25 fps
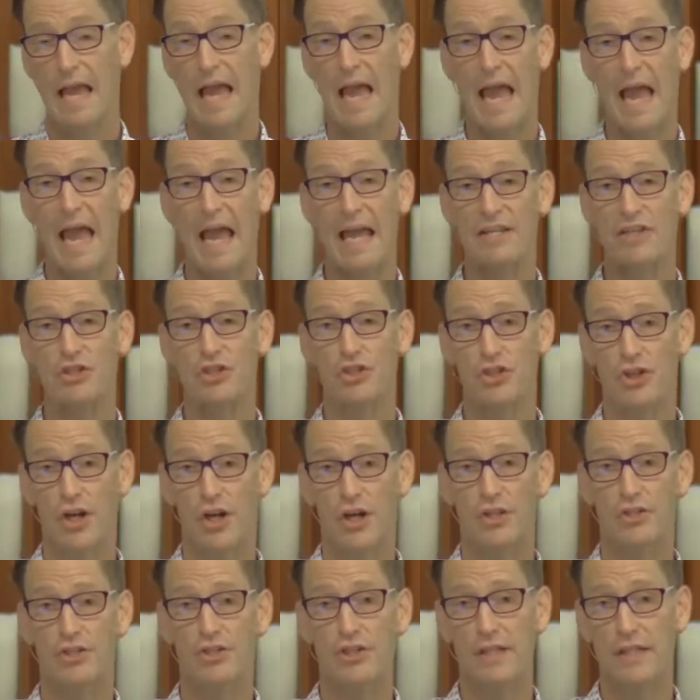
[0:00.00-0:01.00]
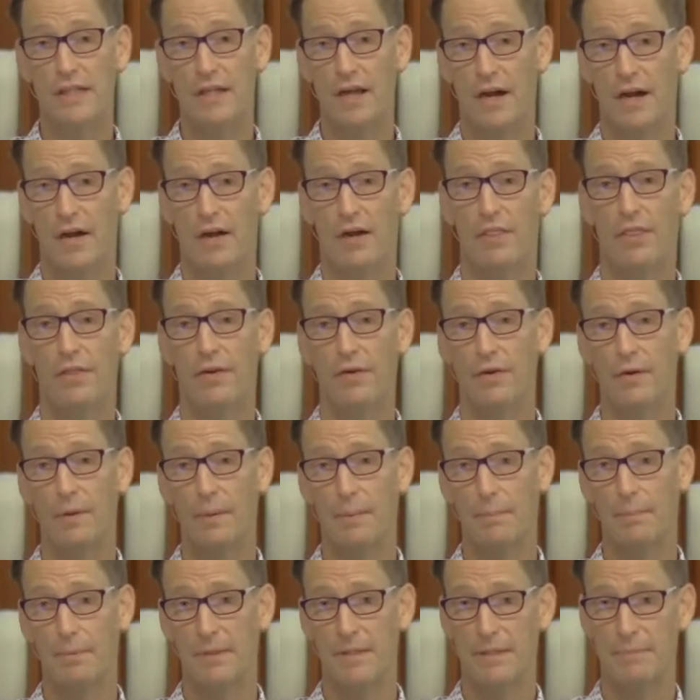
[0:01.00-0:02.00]
and judging other
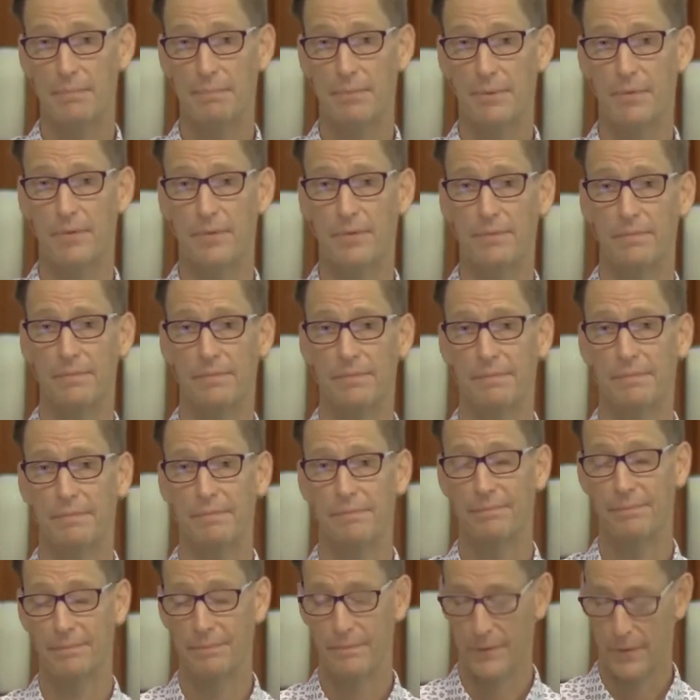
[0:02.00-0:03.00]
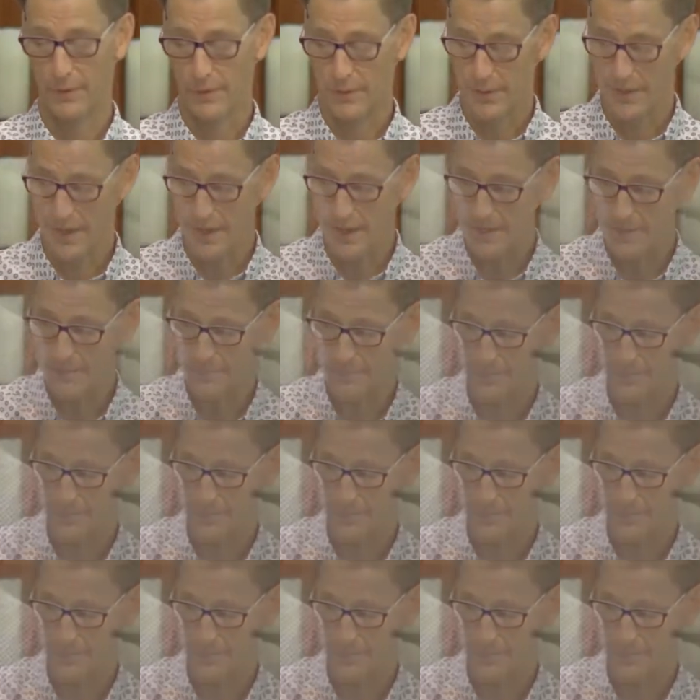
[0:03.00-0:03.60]
people. Okay?